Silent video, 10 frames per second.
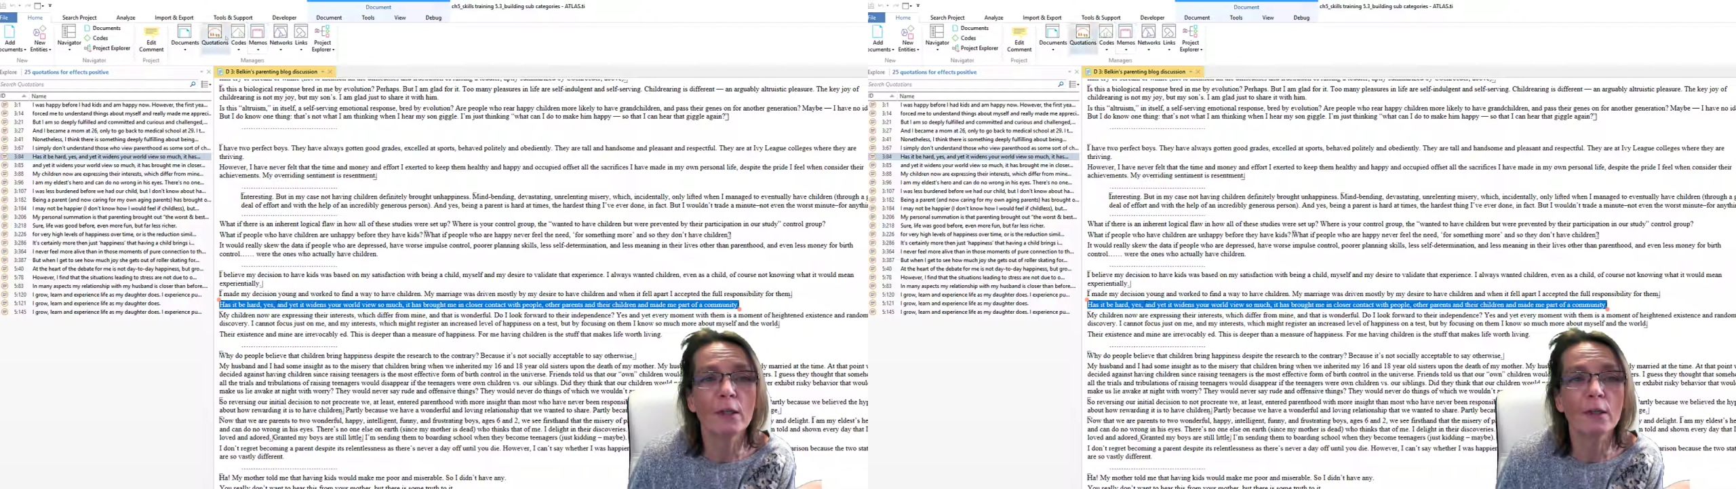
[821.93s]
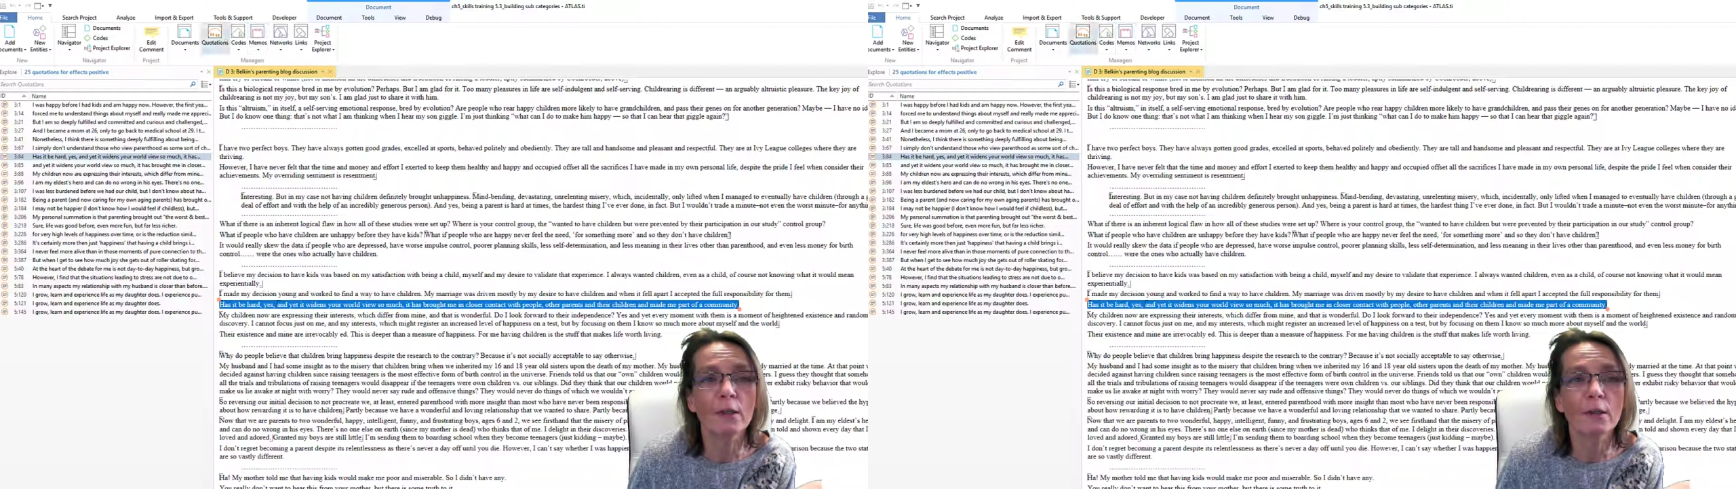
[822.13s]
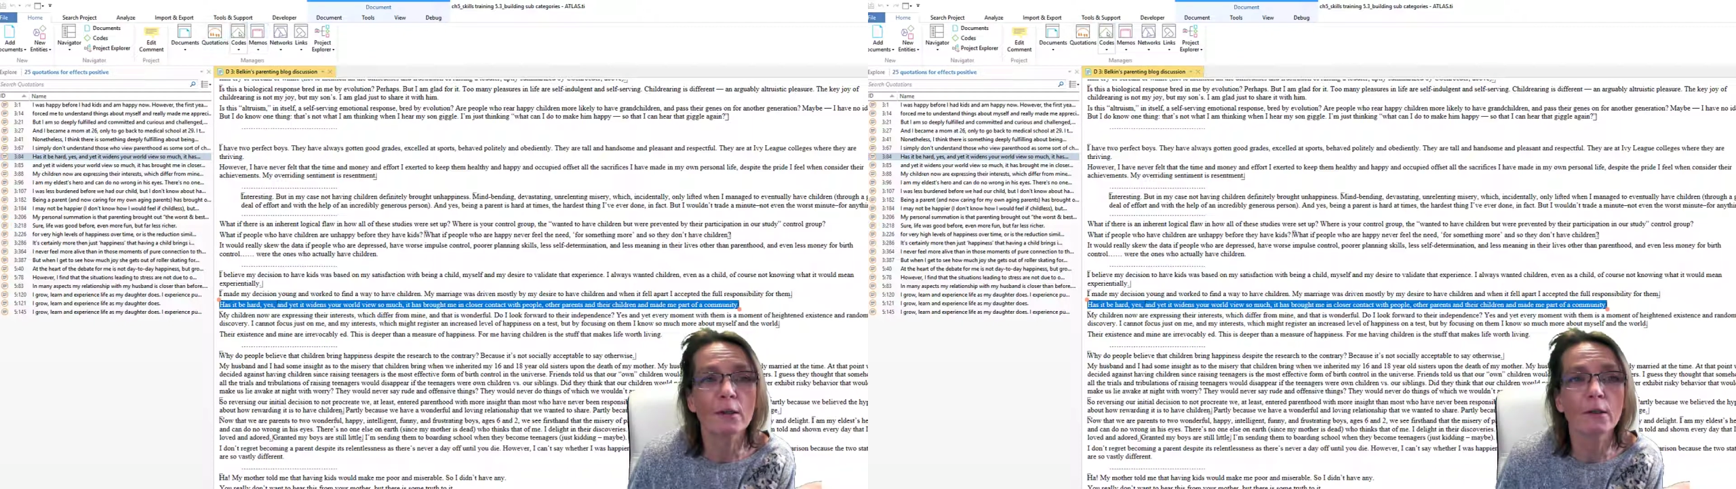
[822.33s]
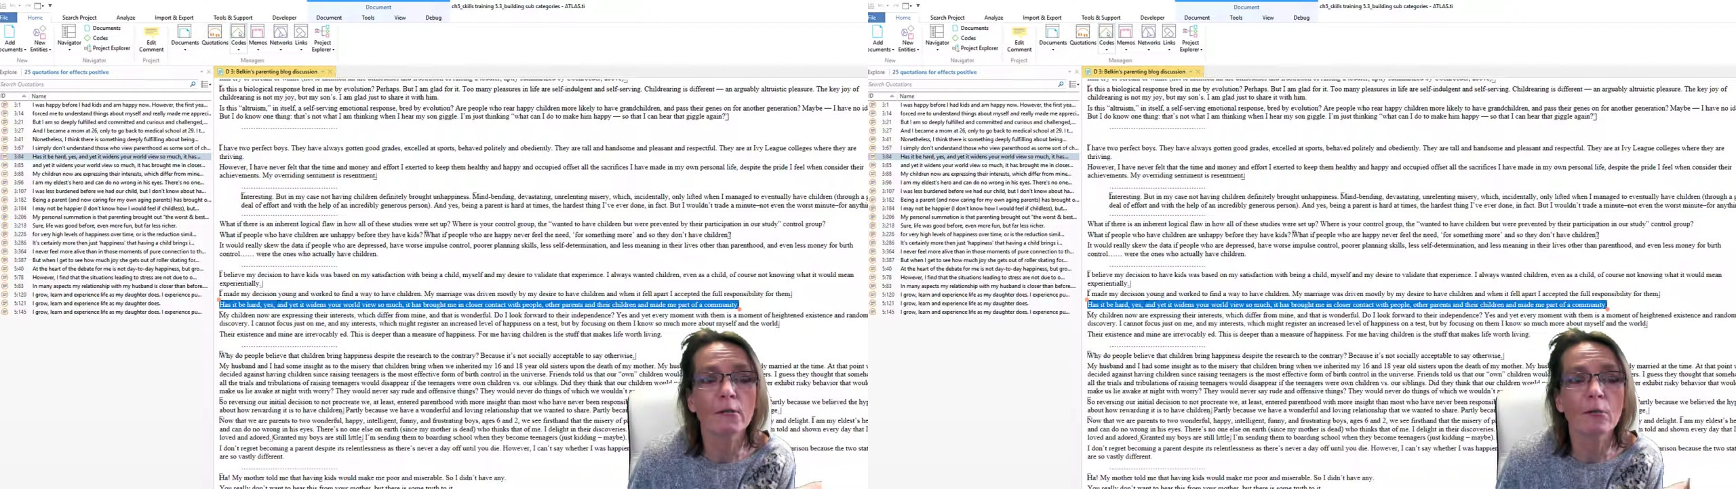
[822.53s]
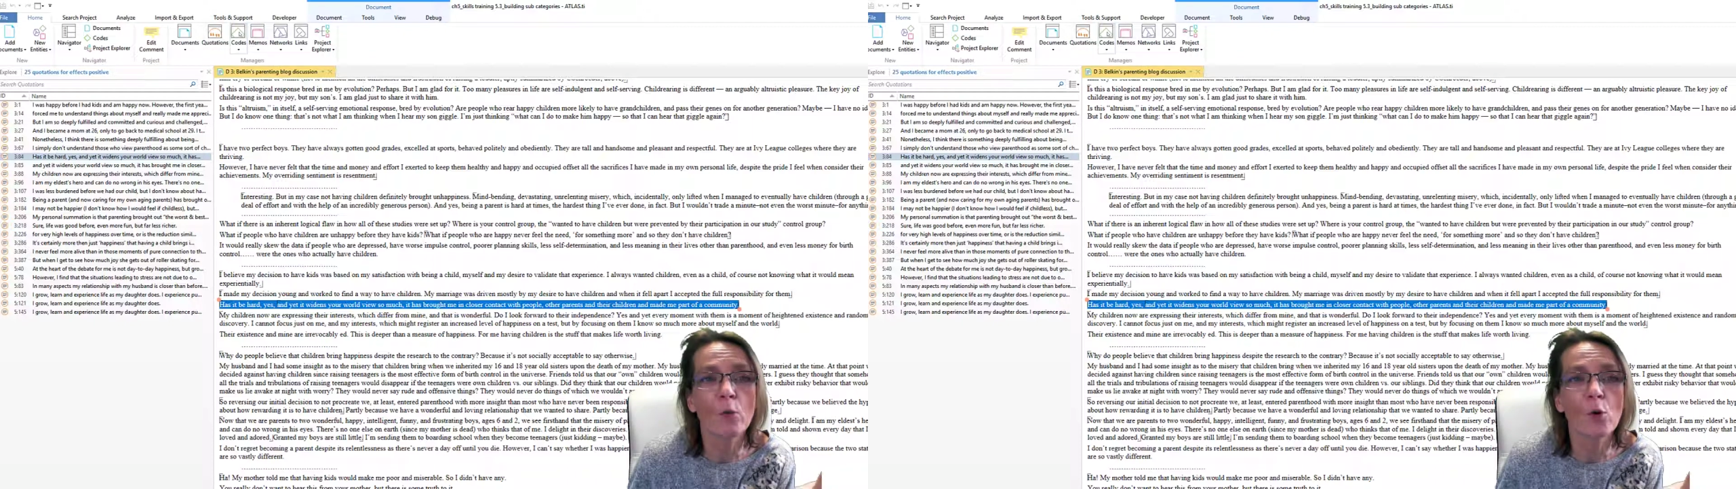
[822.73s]
read a
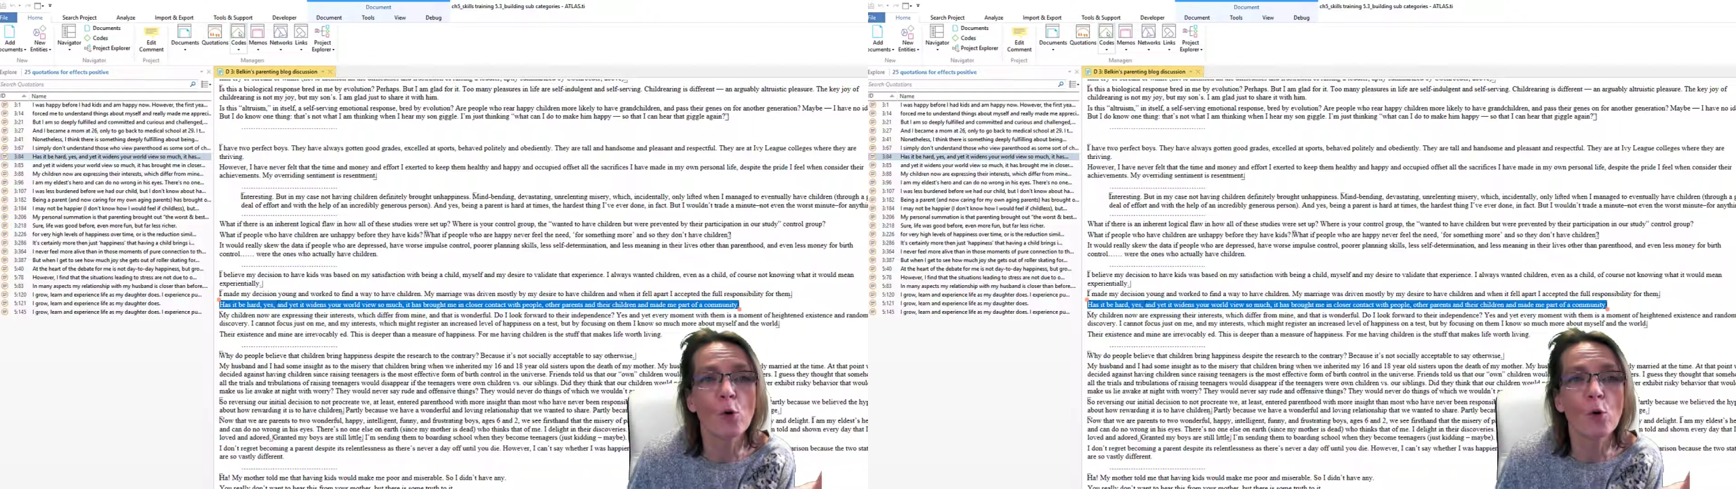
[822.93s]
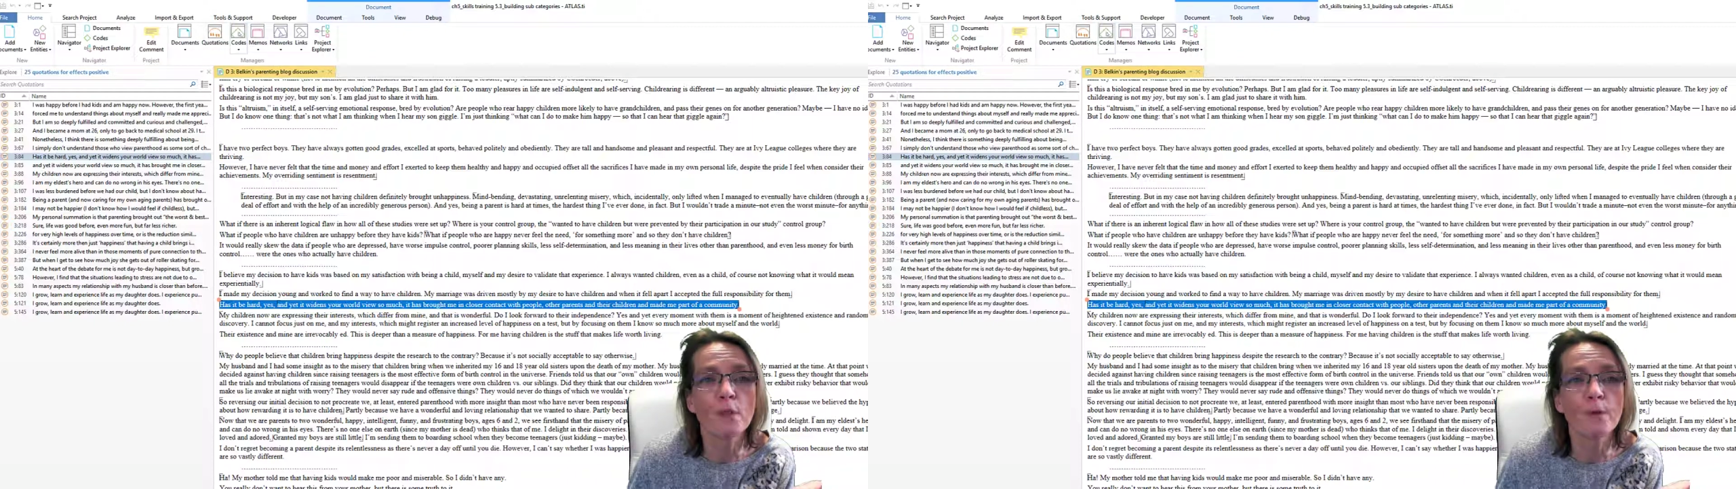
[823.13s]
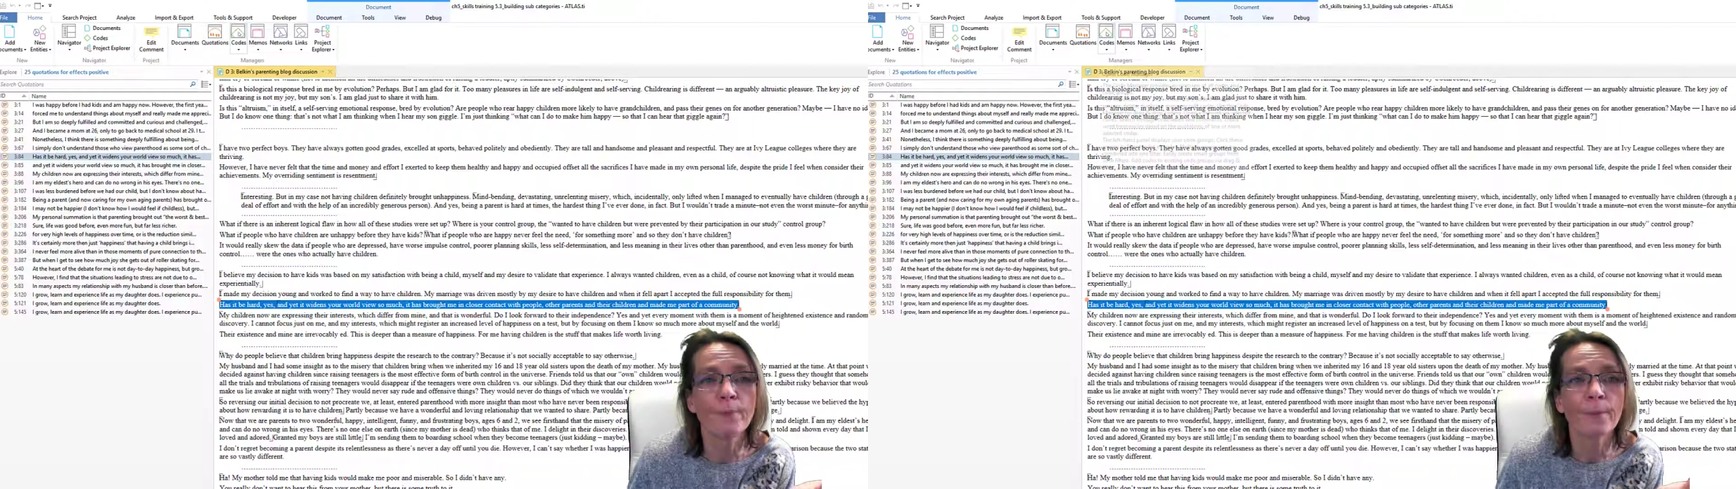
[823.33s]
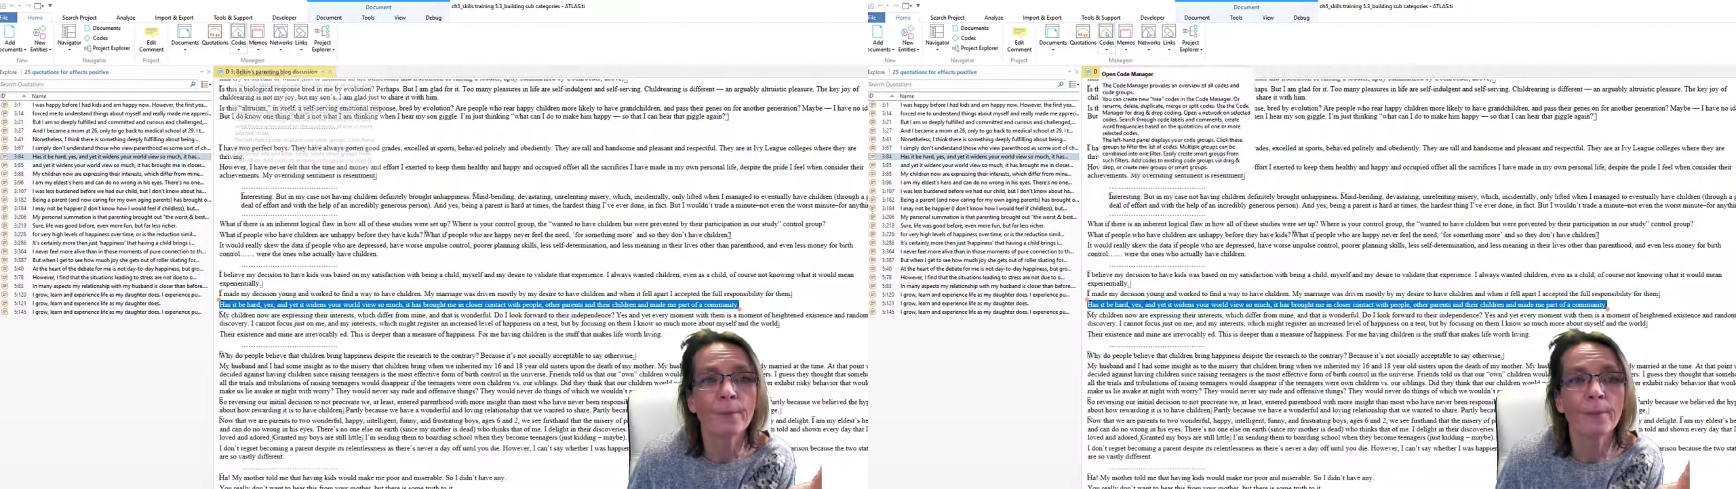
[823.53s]
report,